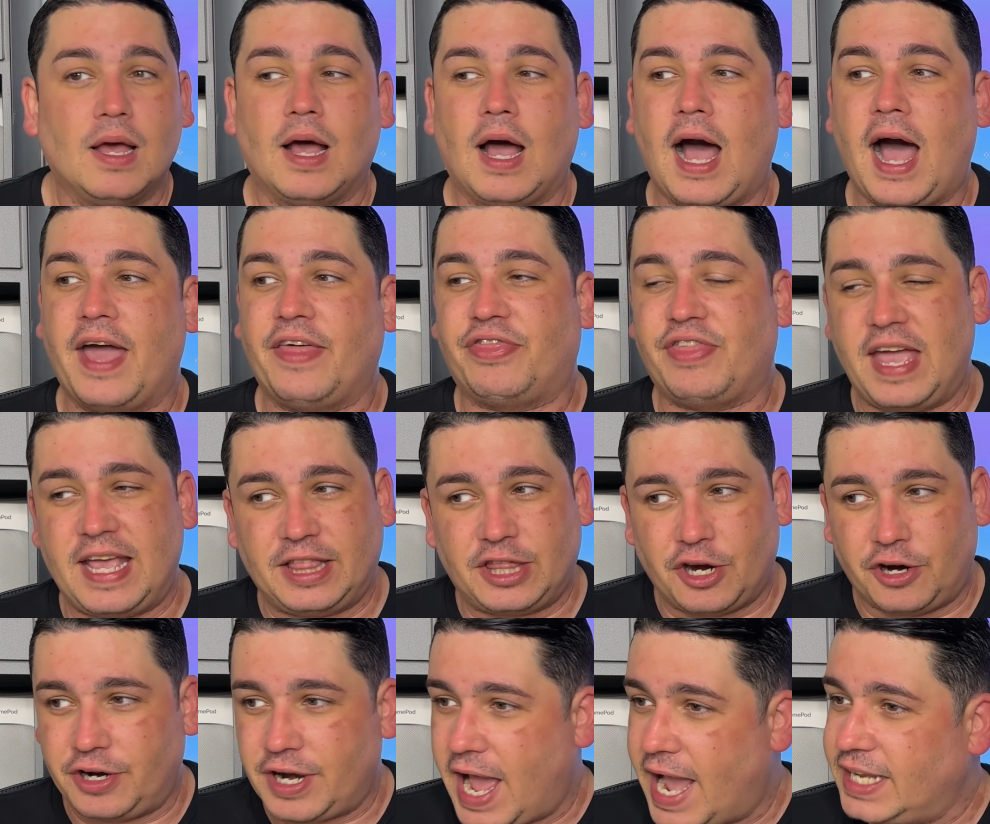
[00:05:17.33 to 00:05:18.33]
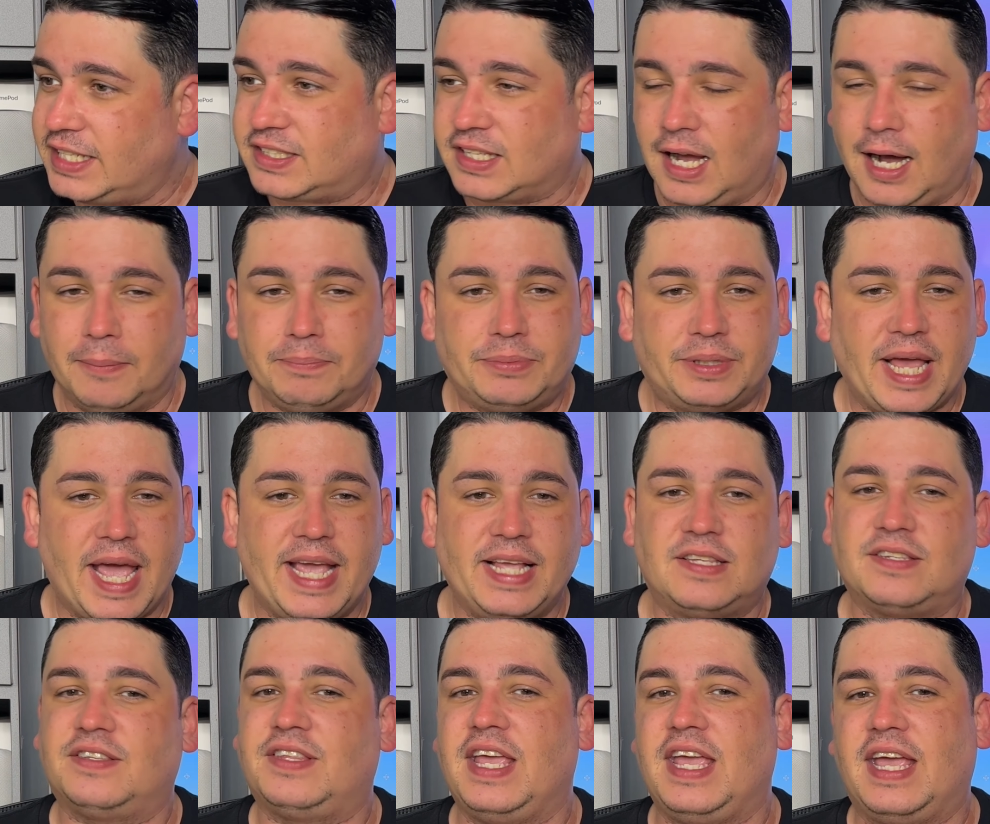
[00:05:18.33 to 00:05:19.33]
I think they're nice
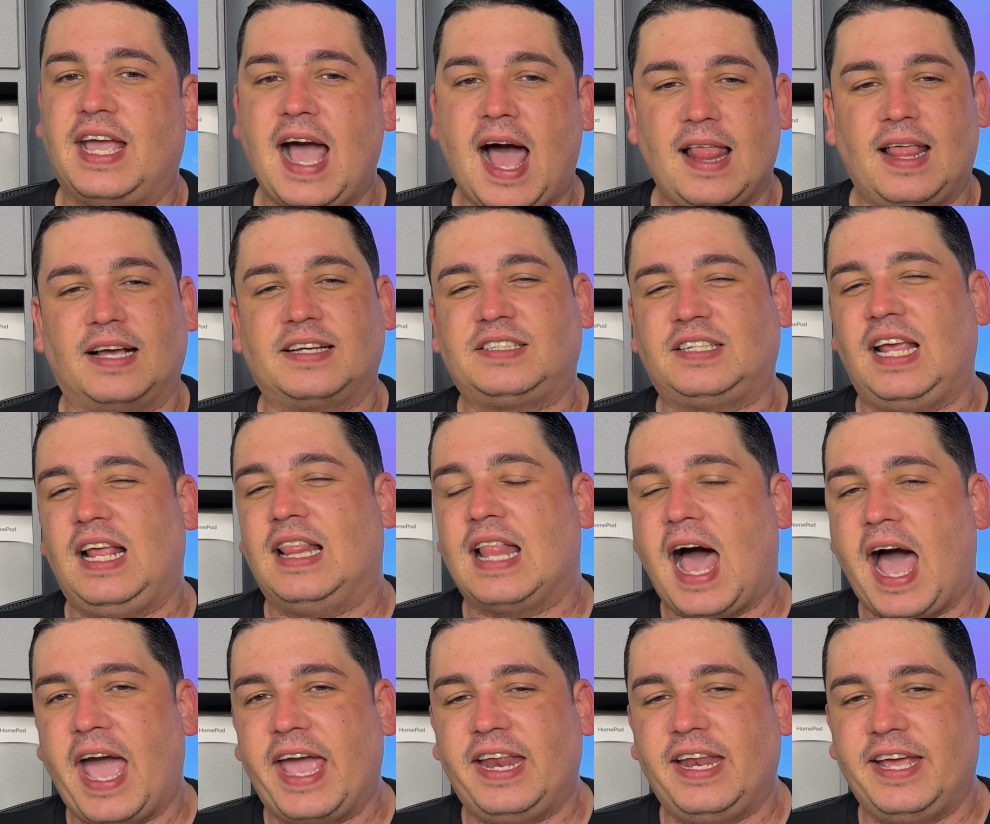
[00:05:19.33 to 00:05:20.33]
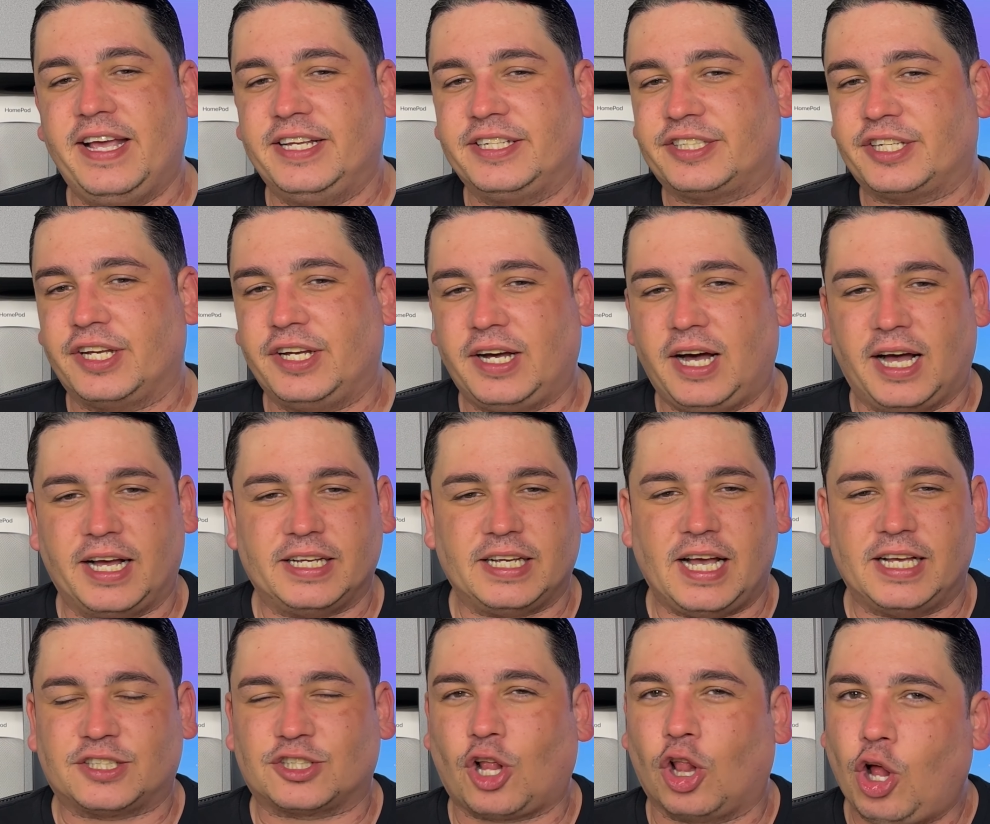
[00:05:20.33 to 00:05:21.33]
updates. The Galaxy line is
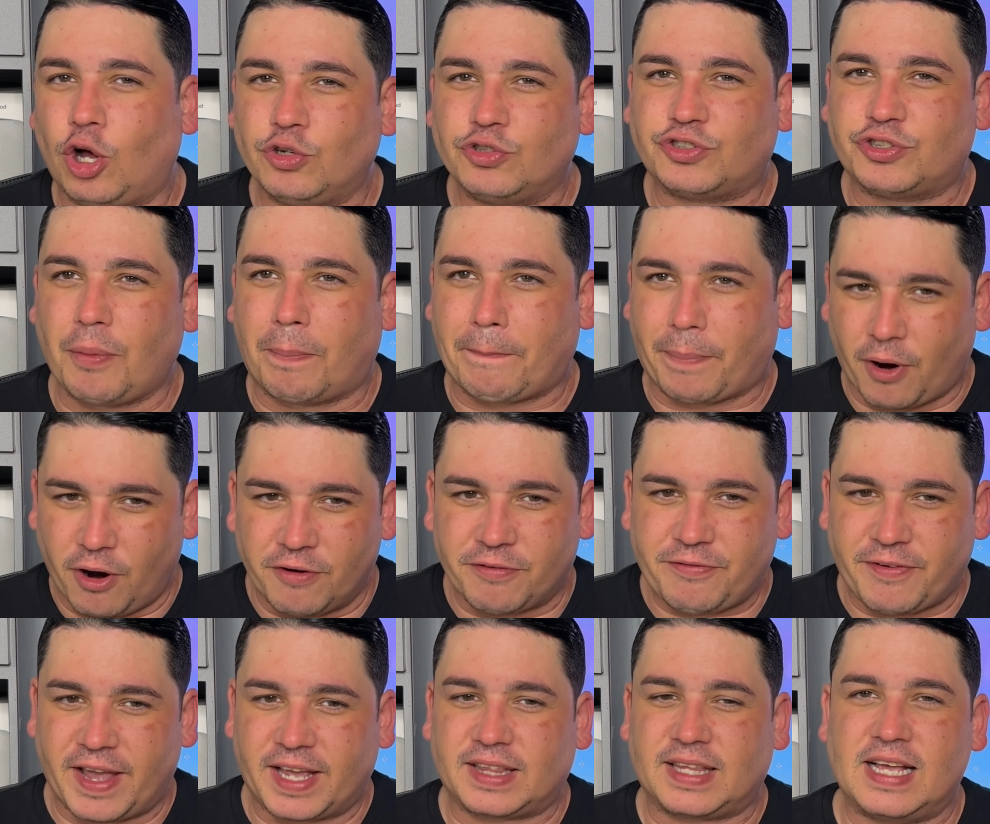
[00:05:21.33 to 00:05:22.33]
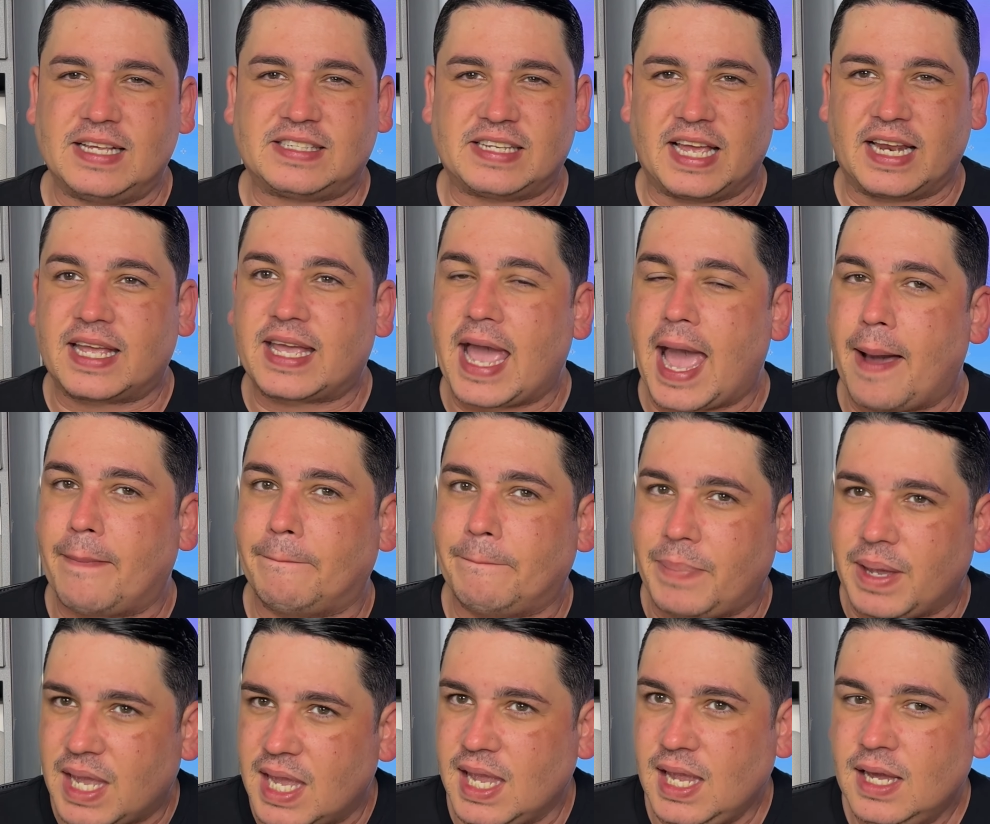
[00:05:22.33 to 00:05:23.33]
as close to perfect as it can
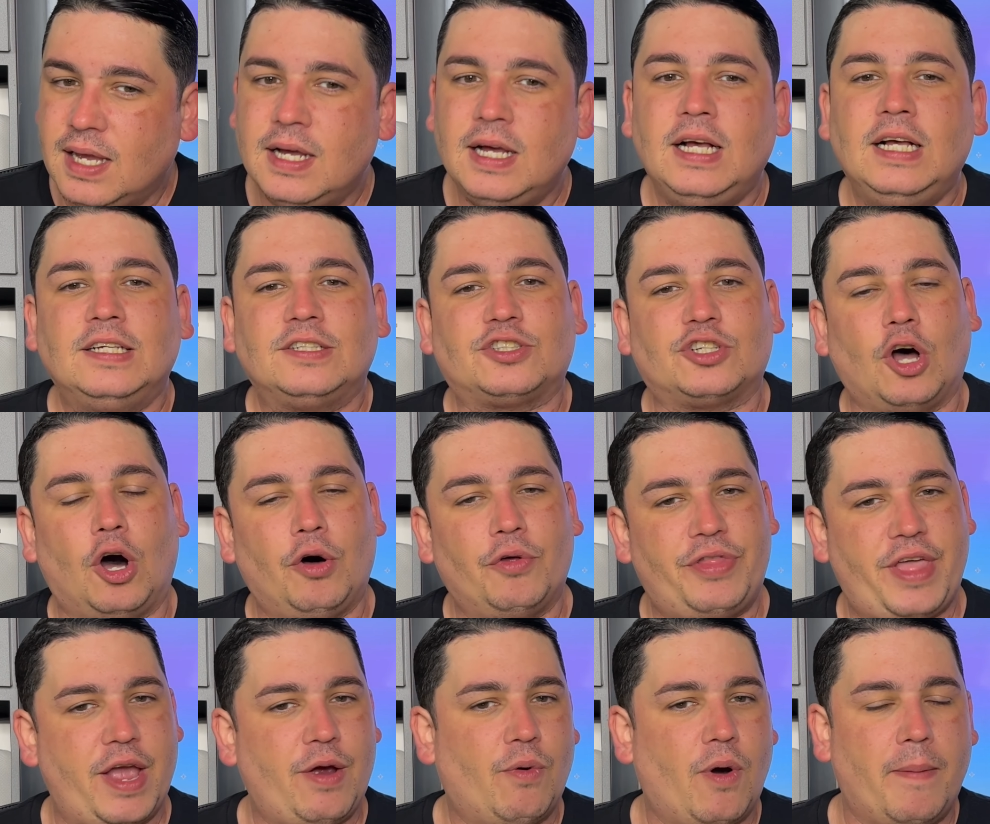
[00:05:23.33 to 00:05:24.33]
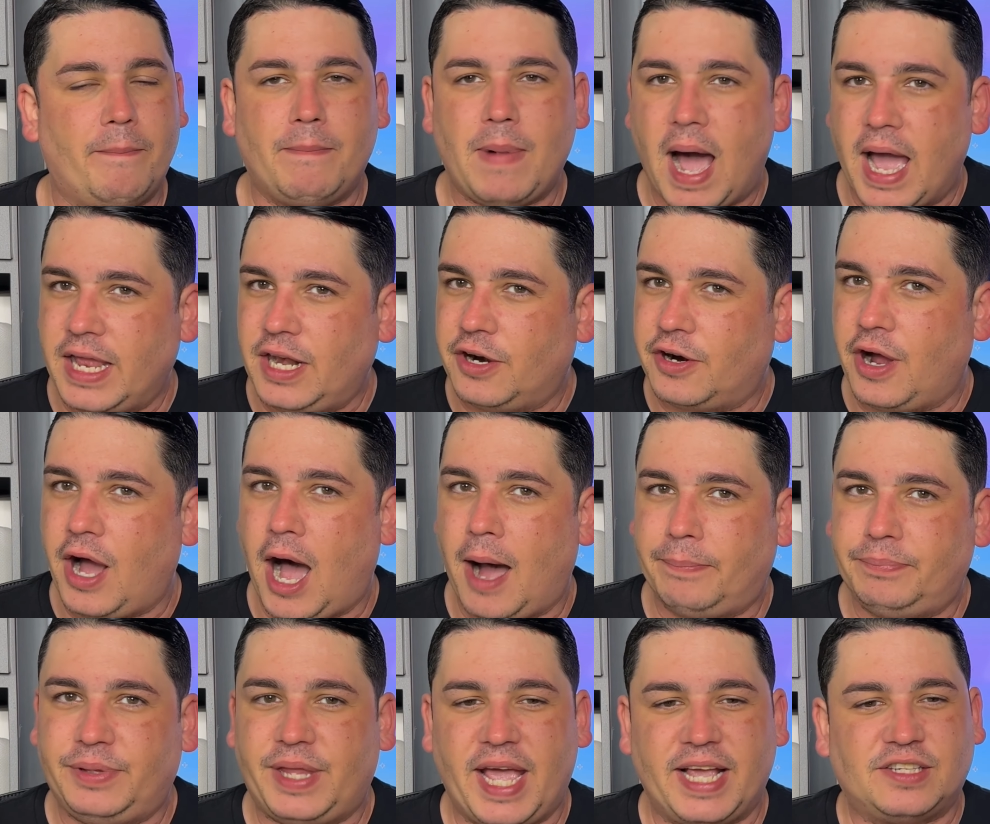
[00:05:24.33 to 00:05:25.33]
be. So they were minor
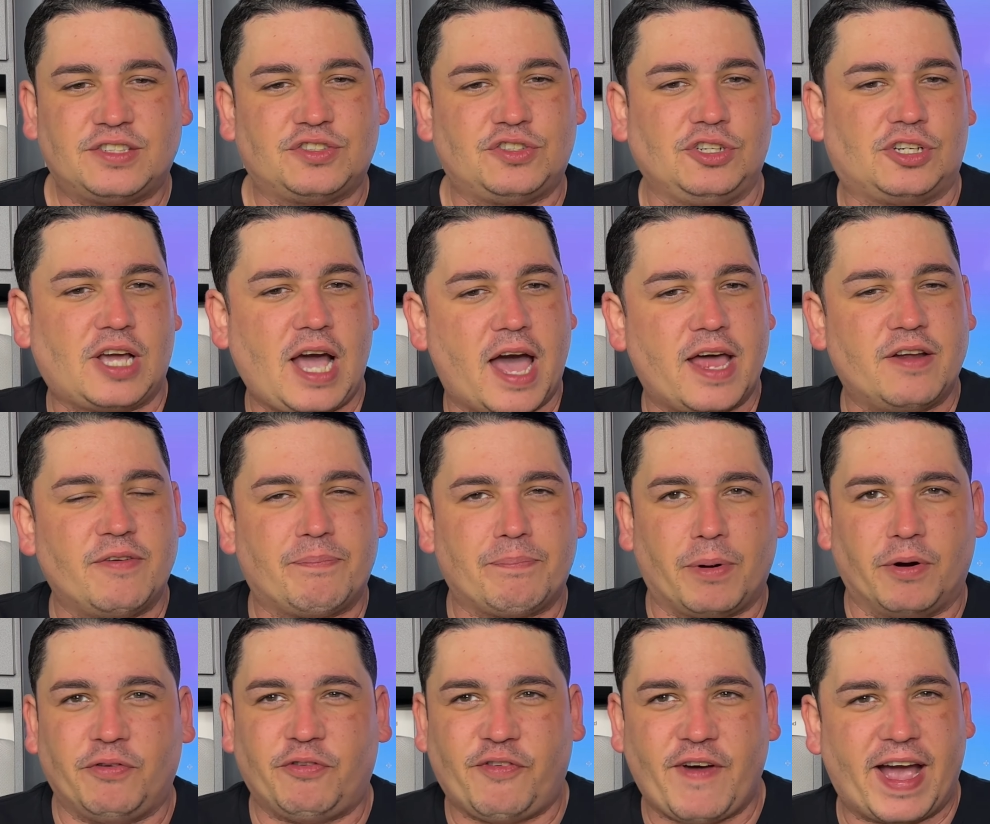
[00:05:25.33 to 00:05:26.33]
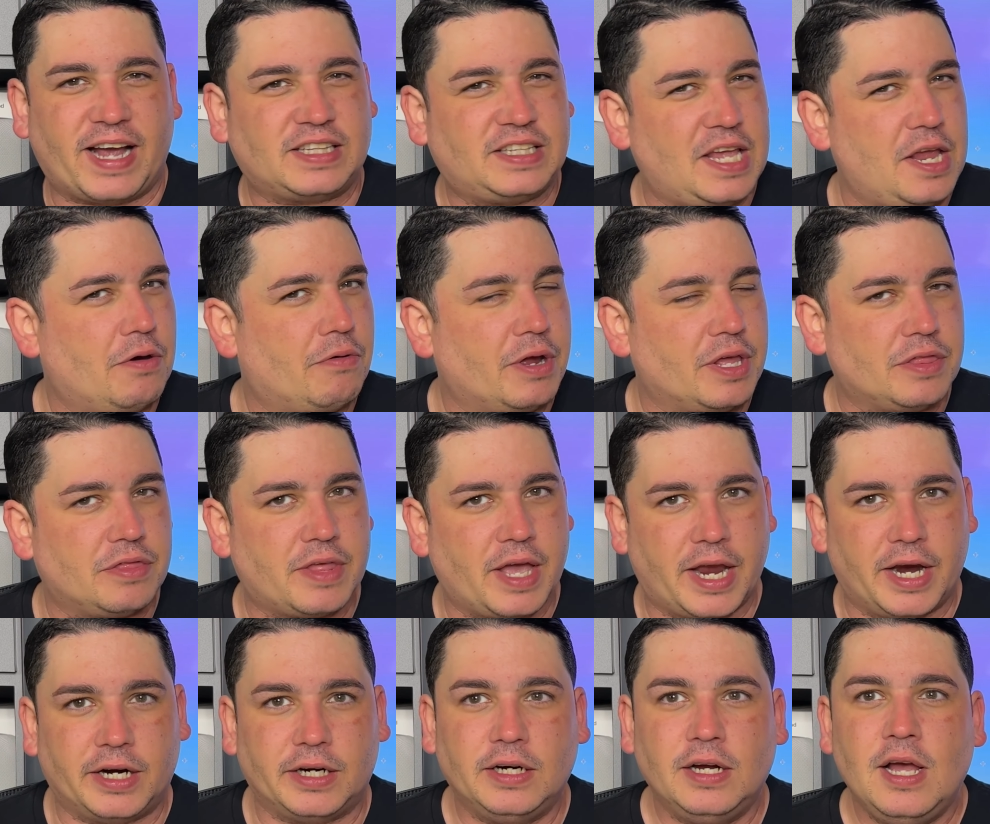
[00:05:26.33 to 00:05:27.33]
updates to kind of perfect here and
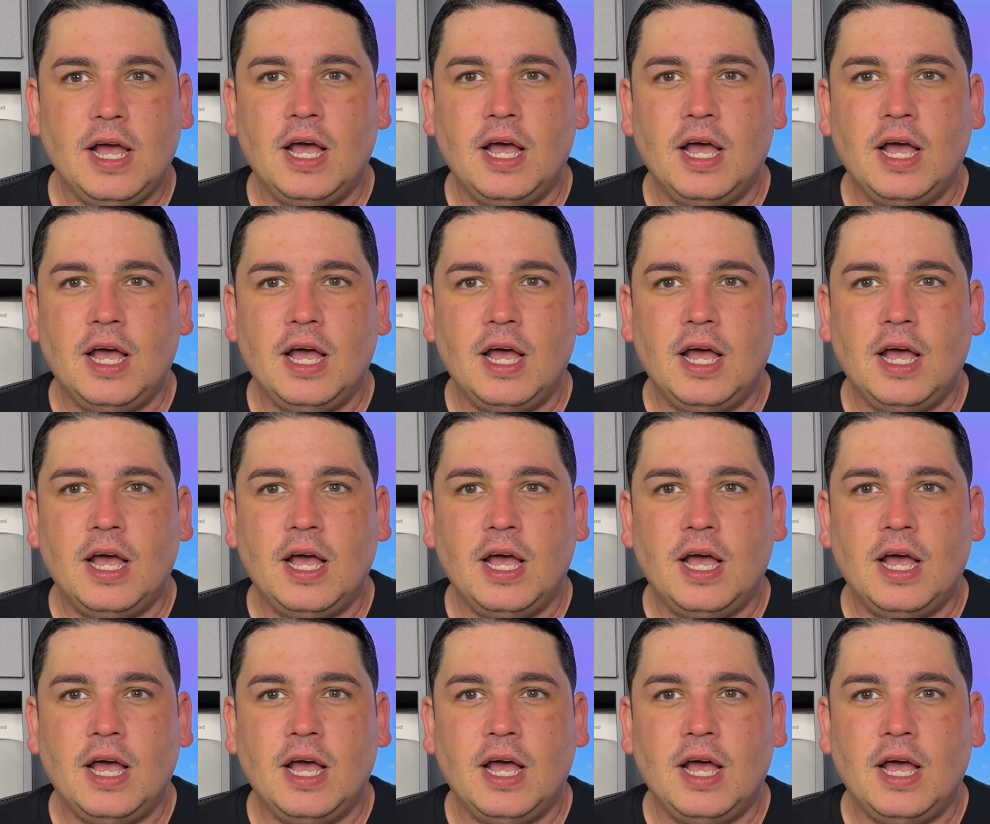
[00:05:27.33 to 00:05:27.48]
there